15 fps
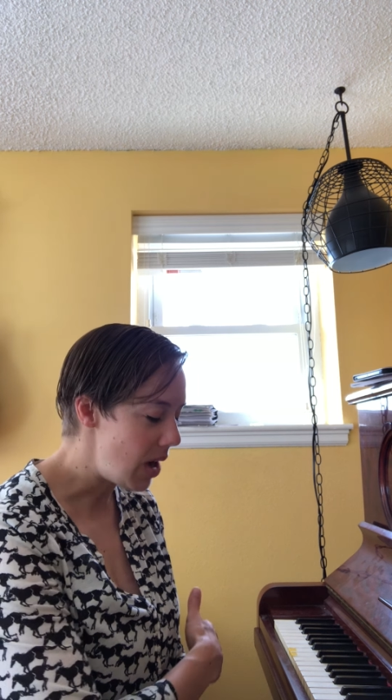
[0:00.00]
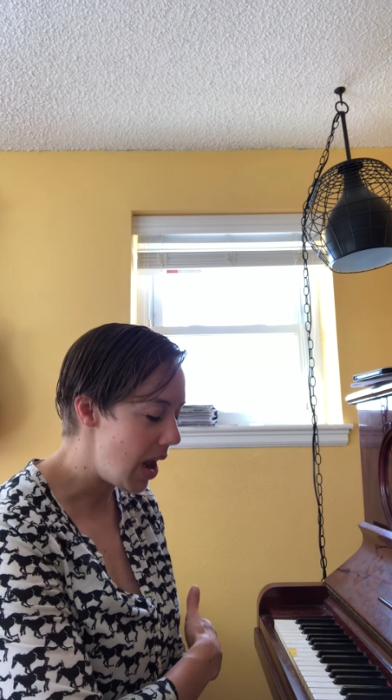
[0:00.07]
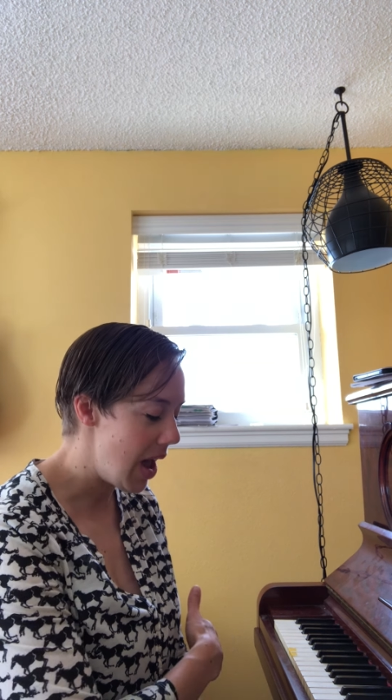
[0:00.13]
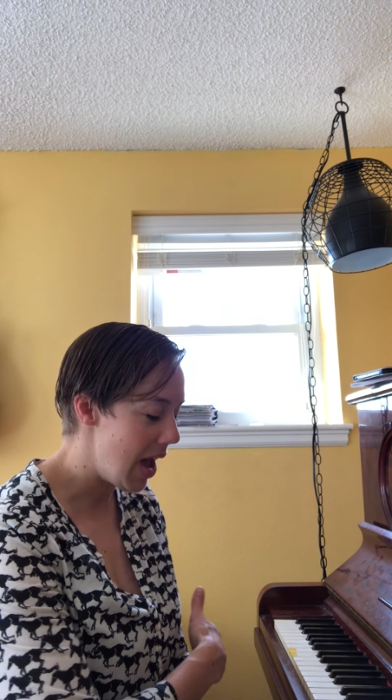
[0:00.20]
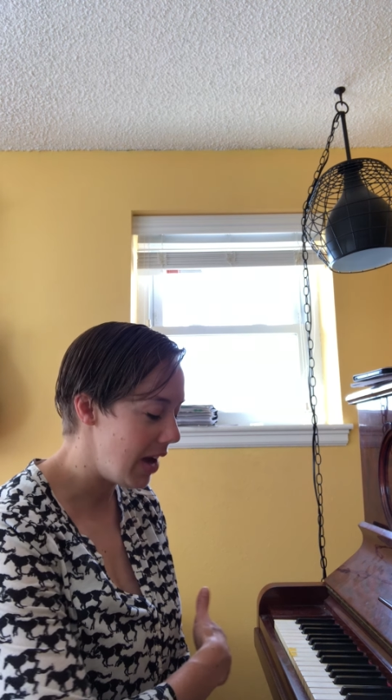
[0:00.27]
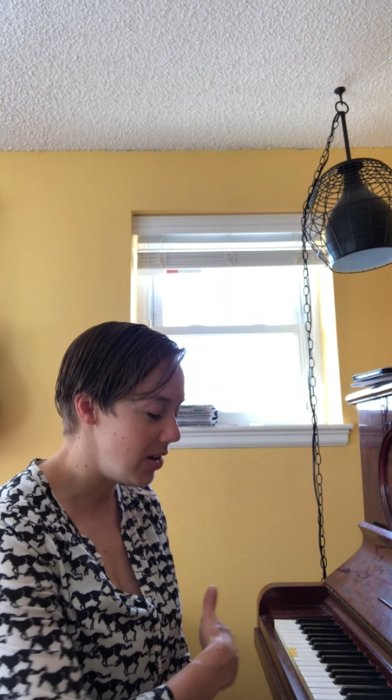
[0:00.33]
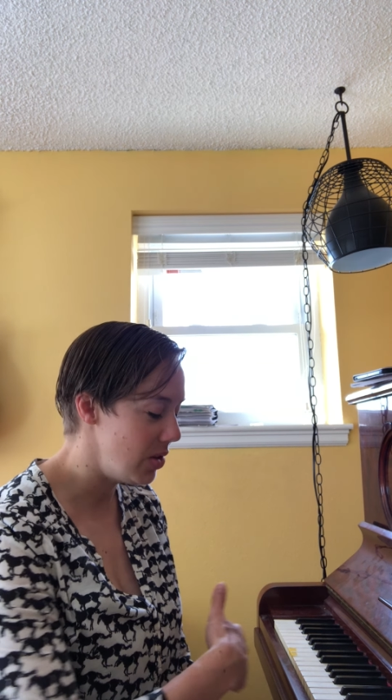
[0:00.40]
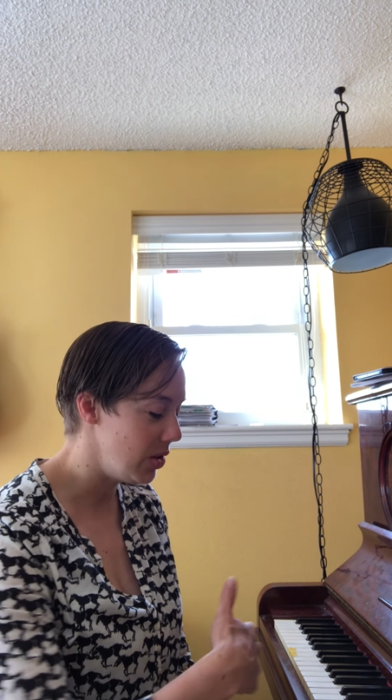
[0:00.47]

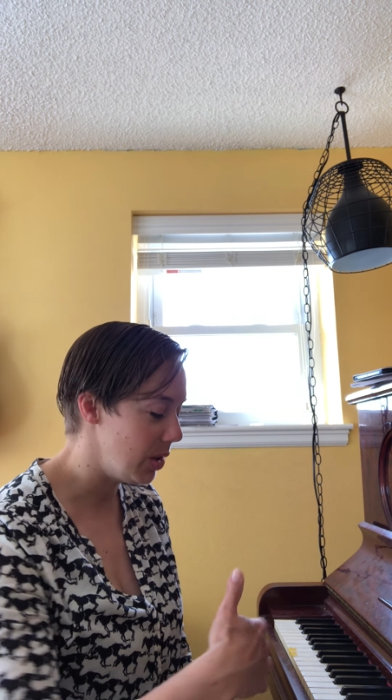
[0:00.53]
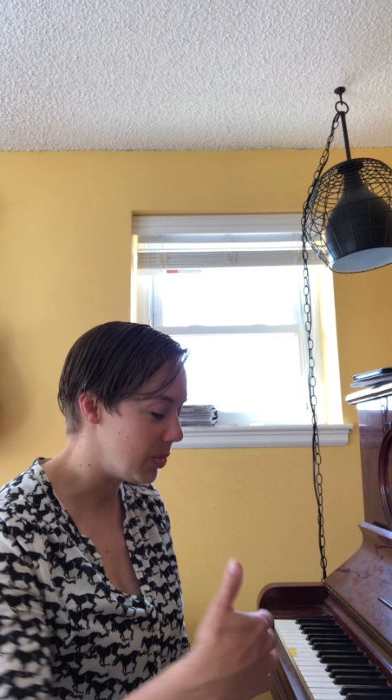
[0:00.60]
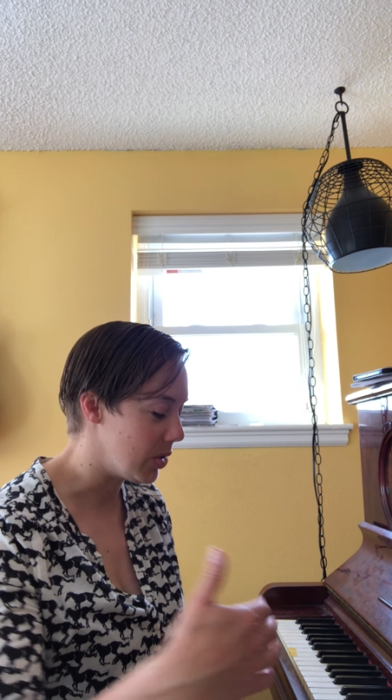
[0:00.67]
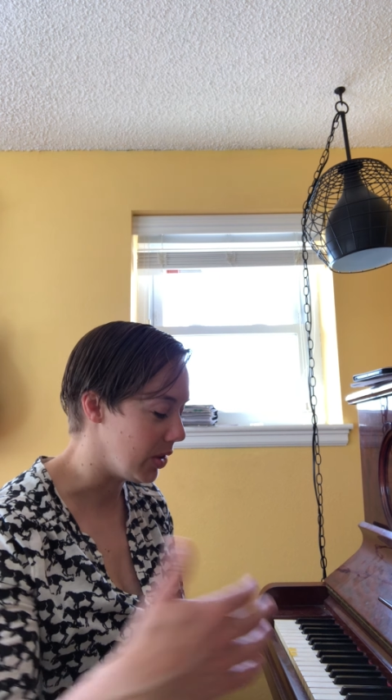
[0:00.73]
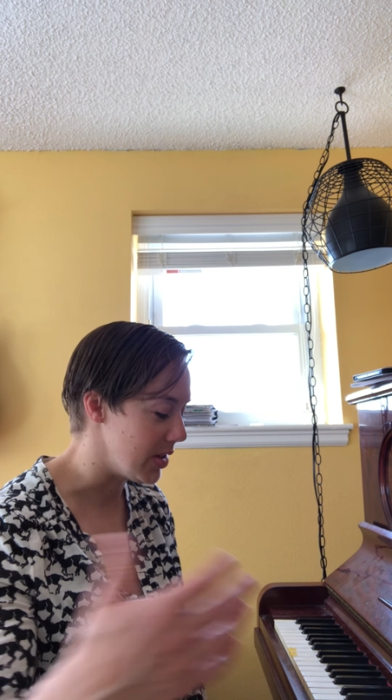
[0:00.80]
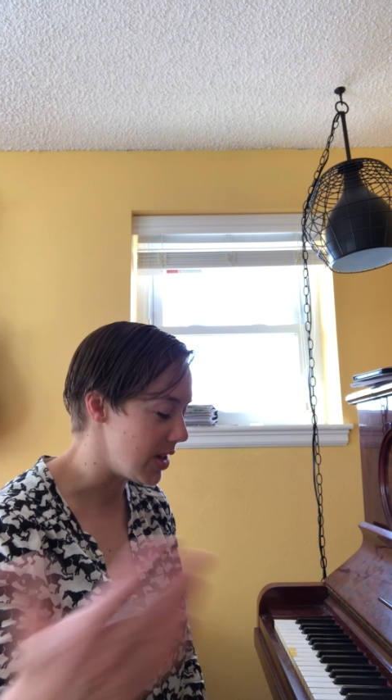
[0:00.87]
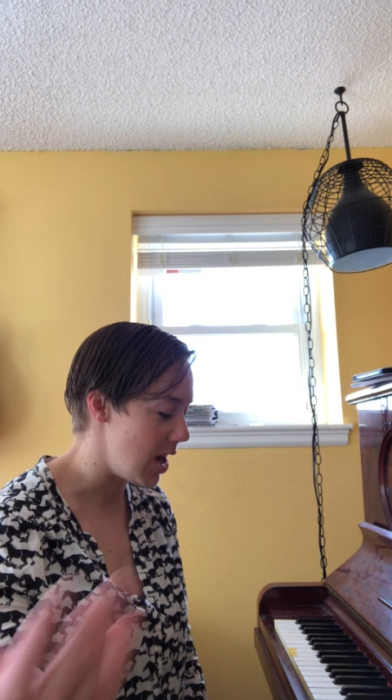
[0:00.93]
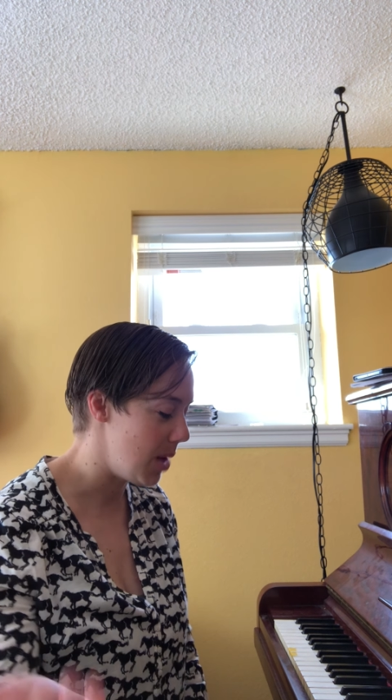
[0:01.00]
I do lip
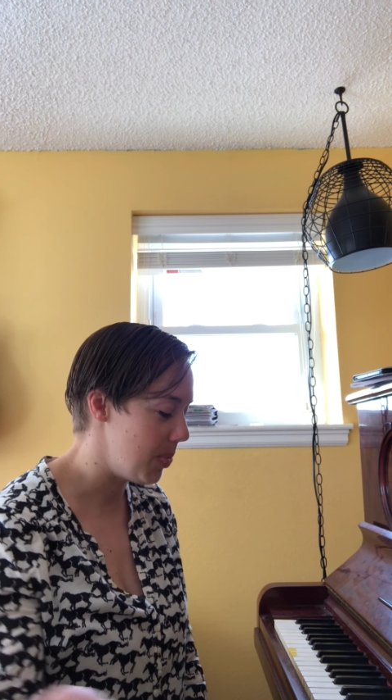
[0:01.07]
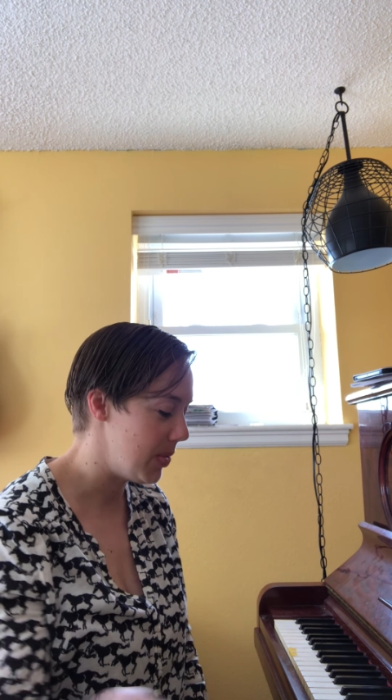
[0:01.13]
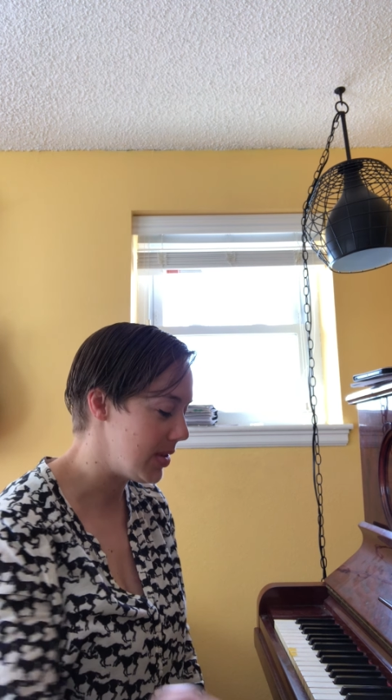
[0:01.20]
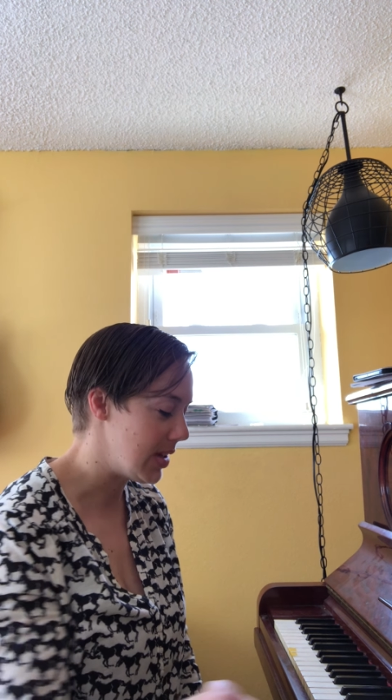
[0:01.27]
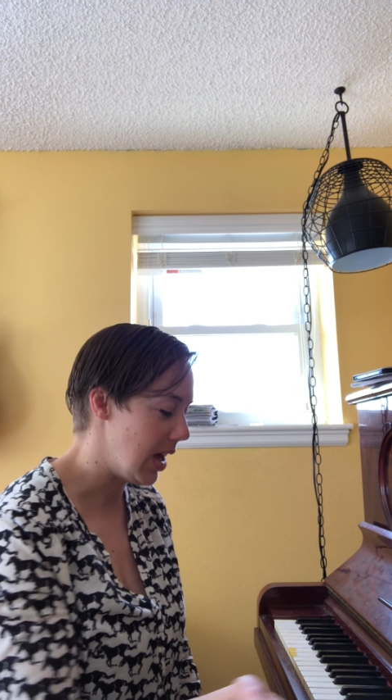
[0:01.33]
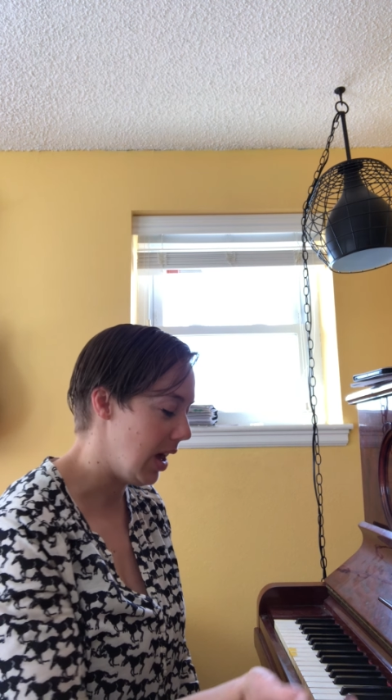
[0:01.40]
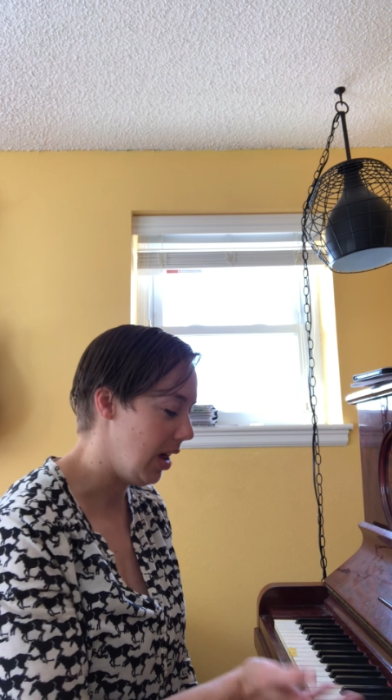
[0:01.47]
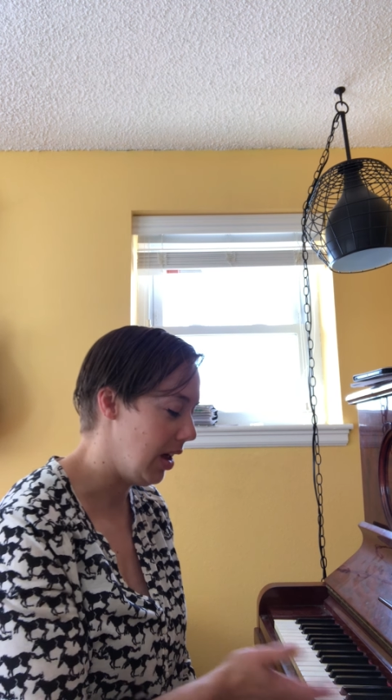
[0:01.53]
trills up the
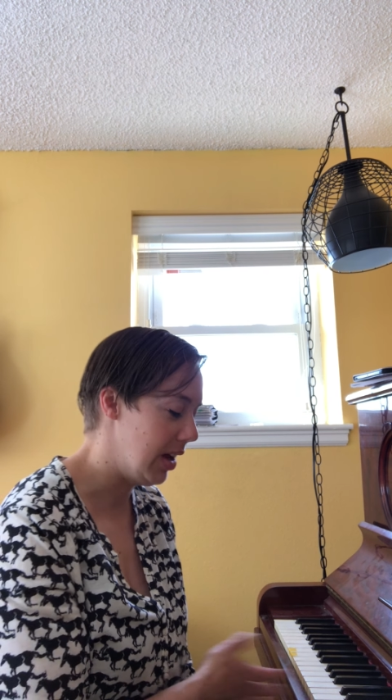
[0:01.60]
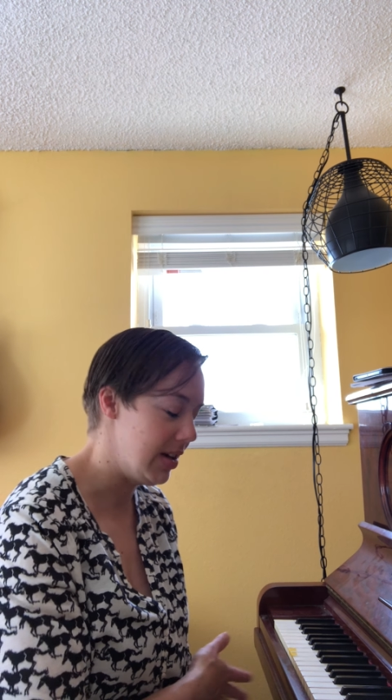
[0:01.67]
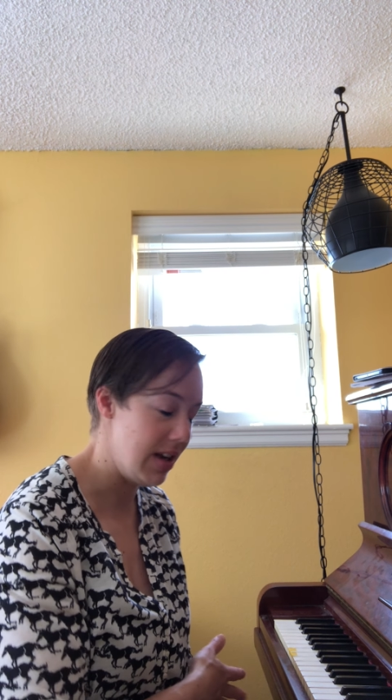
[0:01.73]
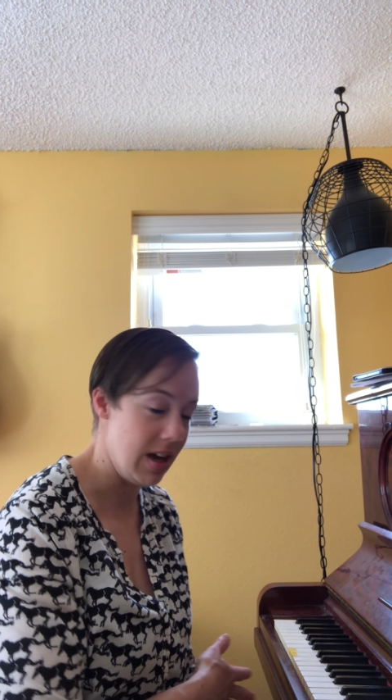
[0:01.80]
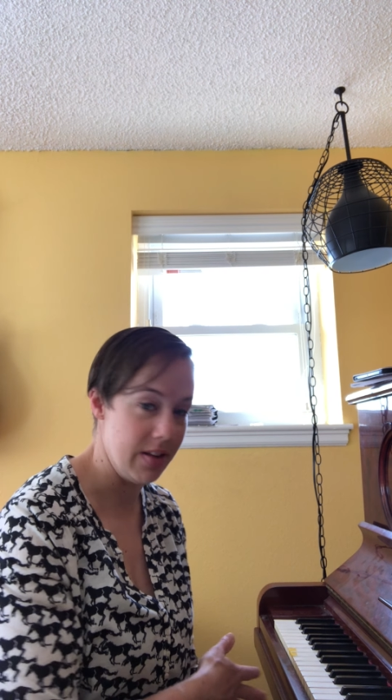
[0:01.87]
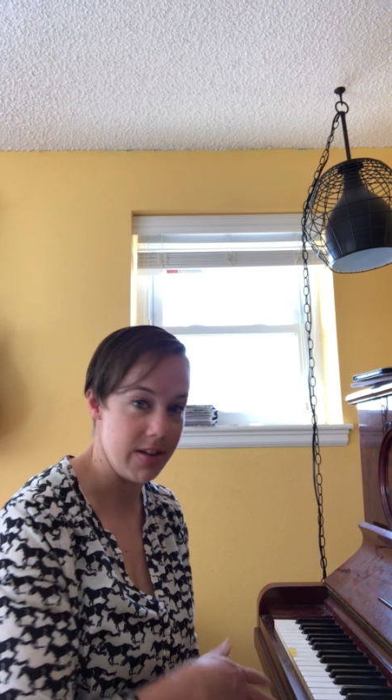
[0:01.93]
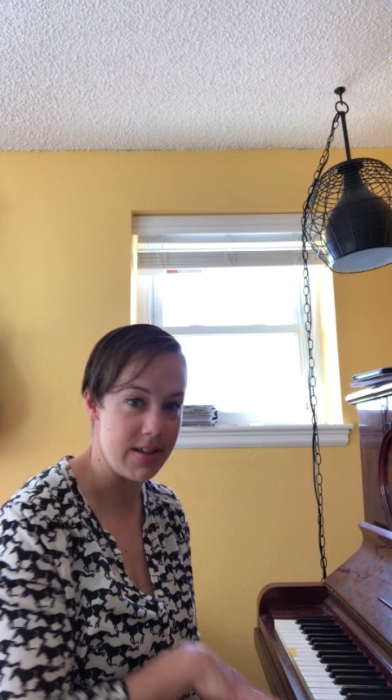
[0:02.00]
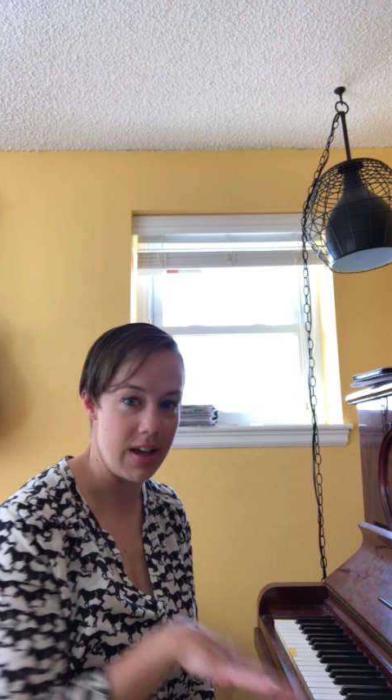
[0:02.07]
scale and
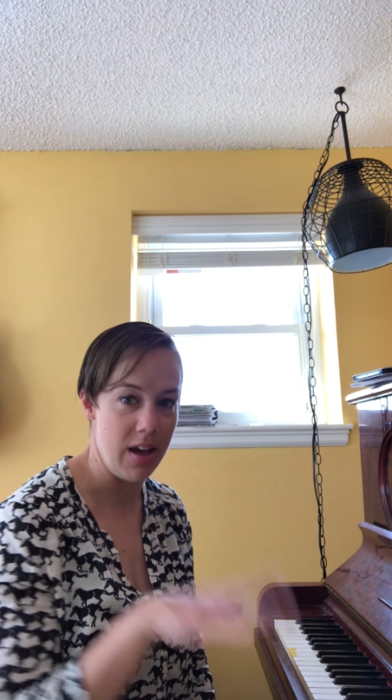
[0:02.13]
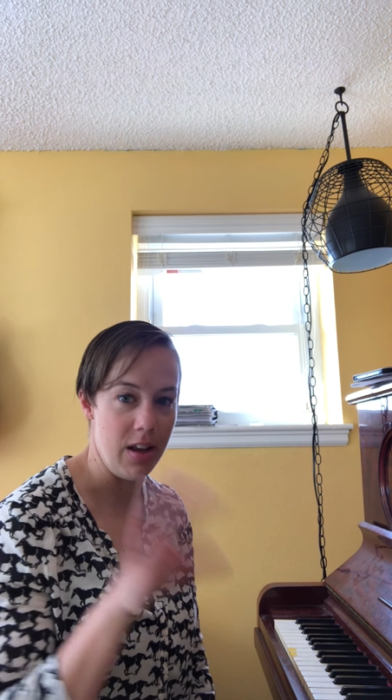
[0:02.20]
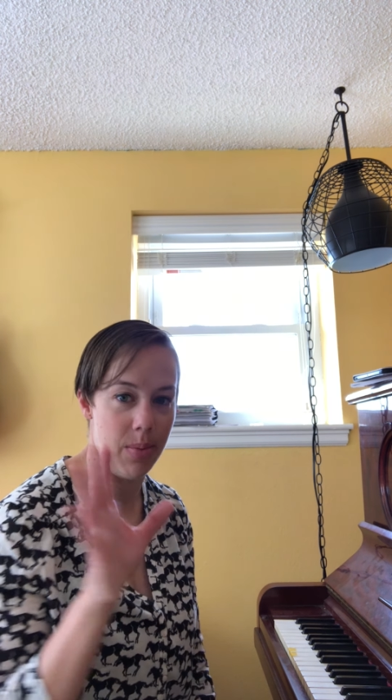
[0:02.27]
down the scale,